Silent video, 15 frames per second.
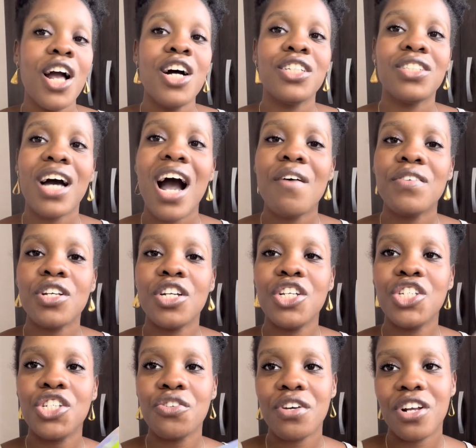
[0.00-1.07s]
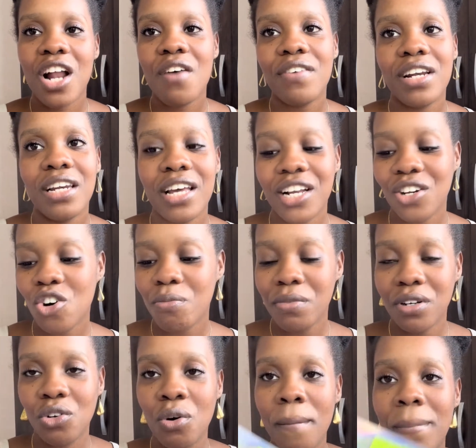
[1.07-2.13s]
So I have it on the screen and I have it linked down
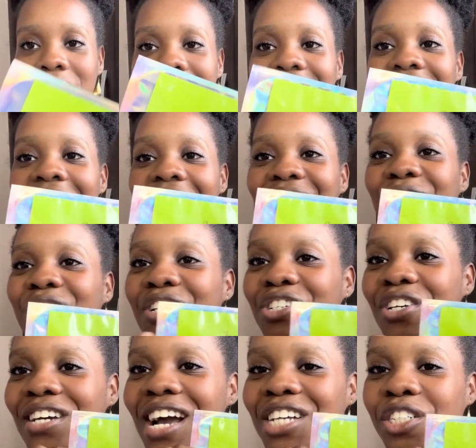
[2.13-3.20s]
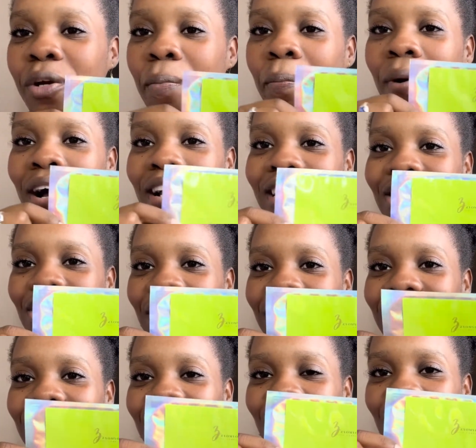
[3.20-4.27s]
below. But I want to show you guys she
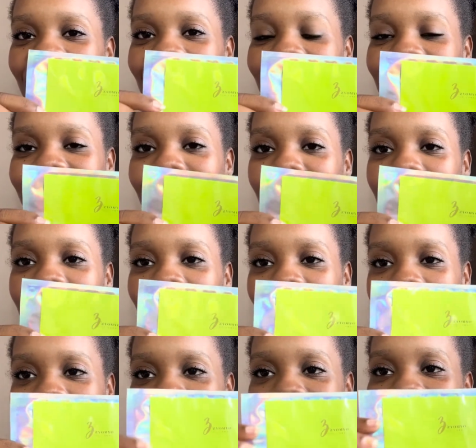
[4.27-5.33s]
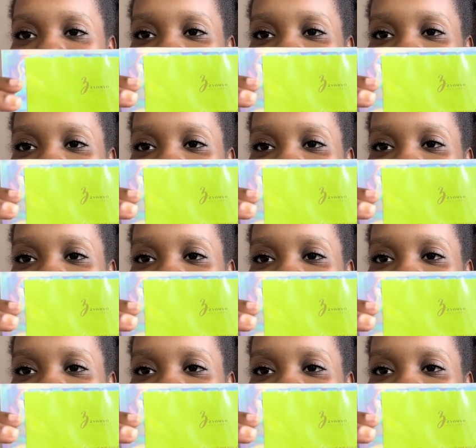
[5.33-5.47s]
packaging. So there's some nails she did for a